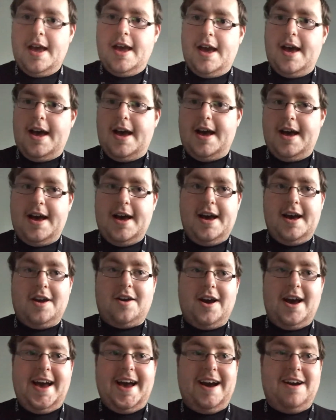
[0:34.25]

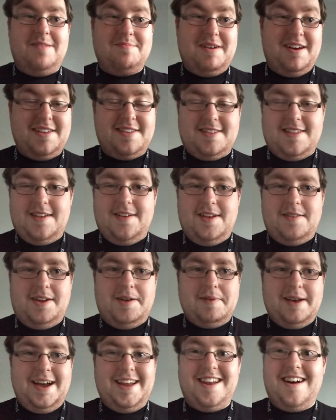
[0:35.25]
Got out
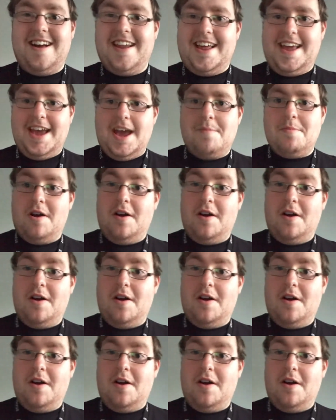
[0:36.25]
about 9 a.m.